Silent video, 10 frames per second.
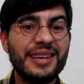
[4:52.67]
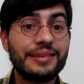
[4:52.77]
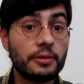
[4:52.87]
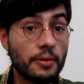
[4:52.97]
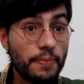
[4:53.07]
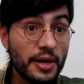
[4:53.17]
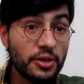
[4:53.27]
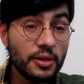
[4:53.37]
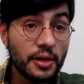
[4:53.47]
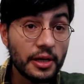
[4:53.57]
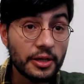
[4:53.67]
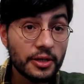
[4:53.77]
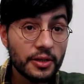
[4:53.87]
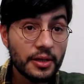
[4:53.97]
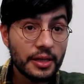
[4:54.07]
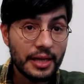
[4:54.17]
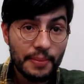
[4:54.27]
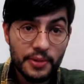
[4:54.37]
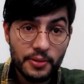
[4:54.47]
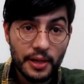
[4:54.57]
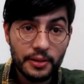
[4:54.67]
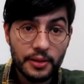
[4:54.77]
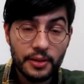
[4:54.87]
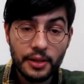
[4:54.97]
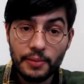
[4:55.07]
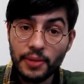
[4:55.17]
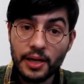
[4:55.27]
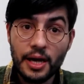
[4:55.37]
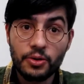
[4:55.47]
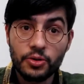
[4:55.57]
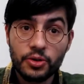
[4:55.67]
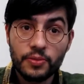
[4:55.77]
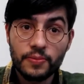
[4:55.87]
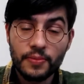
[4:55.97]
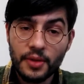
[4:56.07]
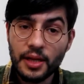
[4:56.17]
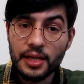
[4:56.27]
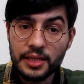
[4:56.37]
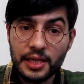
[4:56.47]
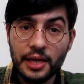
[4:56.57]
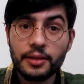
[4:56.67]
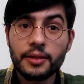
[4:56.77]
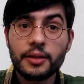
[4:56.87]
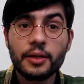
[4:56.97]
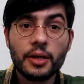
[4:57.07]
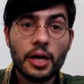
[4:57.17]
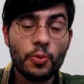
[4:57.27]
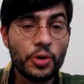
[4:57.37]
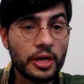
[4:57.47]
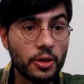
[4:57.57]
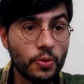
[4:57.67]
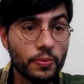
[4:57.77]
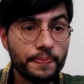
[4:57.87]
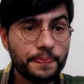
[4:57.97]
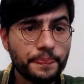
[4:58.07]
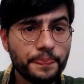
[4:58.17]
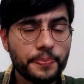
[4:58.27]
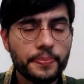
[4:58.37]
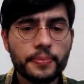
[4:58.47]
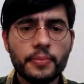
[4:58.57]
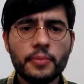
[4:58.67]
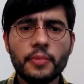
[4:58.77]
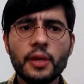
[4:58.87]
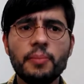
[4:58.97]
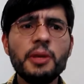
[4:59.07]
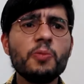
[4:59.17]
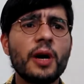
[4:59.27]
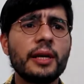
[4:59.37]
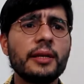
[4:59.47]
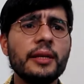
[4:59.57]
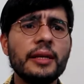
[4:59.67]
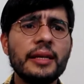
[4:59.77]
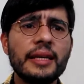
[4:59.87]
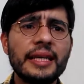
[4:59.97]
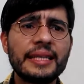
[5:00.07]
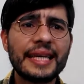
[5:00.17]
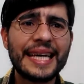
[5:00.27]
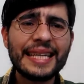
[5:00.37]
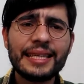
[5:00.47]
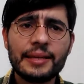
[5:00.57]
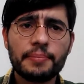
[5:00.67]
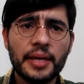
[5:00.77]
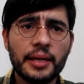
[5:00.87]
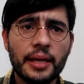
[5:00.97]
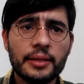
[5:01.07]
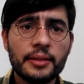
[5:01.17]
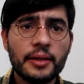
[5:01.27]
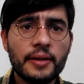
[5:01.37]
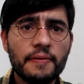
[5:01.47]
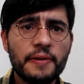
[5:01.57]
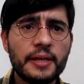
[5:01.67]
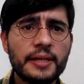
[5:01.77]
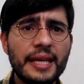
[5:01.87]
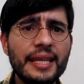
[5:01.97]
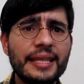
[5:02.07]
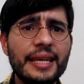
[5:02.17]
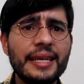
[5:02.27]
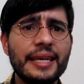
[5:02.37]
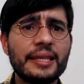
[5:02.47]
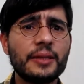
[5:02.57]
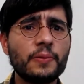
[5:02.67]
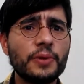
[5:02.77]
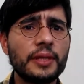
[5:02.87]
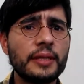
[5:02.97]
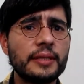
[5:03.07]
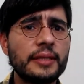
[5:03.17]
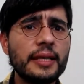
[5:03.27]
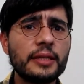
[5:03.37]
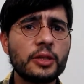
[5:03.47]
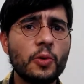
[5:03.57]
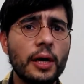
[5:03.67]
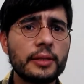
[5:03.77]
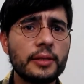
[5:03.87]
The repression unleashed can be read in Bernanos, as said a week ago. Meanwhile, In the Catalan mainland, Fresquet Alegret, with his death squad,